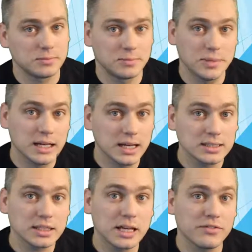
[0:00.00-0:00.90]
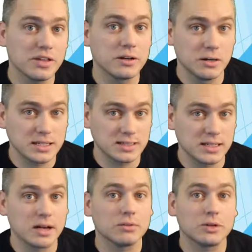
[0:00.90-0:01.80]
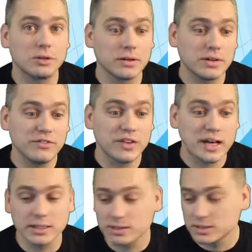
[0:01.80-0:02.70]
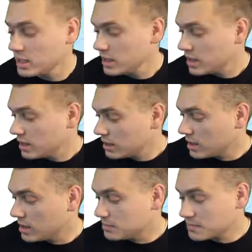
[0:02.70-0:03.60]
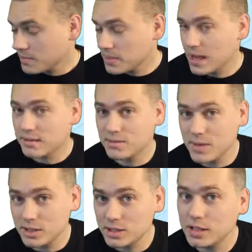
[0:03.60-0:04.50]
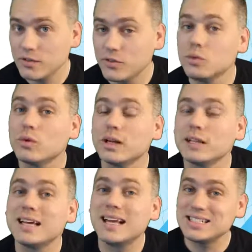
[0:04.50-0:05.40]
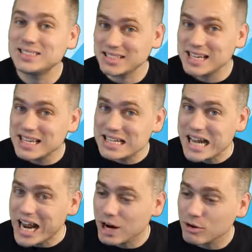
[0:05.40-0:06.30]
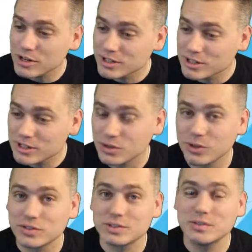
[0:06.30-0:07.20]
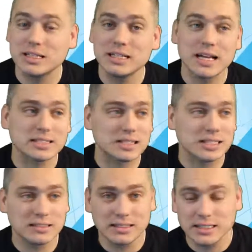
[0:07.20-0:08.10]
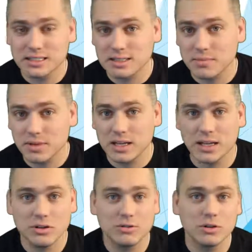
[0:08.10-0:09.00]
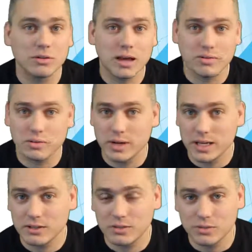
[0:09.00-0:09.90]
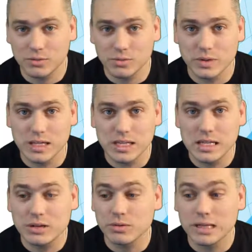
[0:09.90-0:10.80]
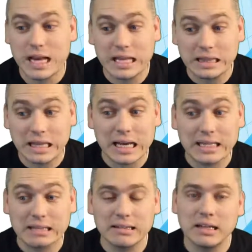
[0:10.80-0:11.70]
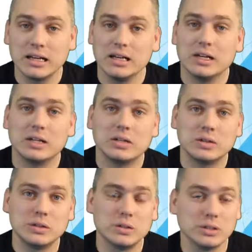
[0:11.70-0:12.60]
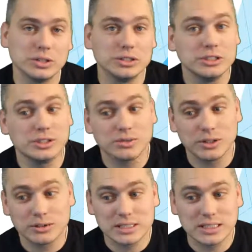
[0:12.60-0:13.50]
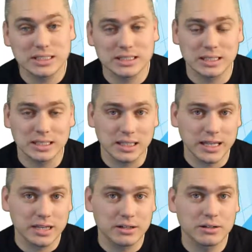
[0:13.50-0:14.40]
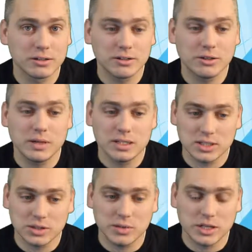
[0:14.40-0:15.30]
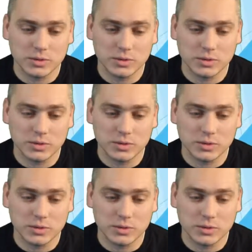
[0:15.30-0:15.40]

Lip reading: Because again, if the internet's down, you don't have any files. Not to mention if you run into any syncing errors or if somebody accidentally deletes something and you don't have a way to recreate that or you don't notice it until later, you could be in a situation